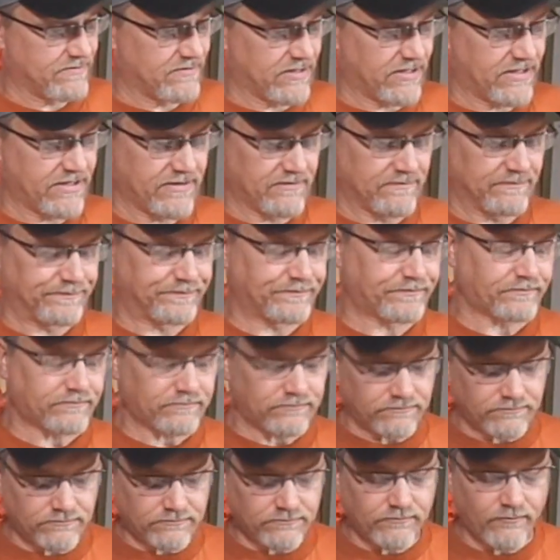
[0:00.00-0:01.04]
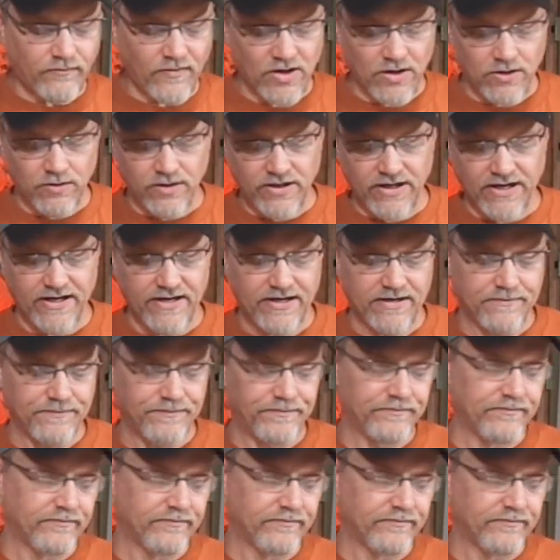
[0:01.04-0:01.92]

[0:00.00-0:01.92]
right? Okay.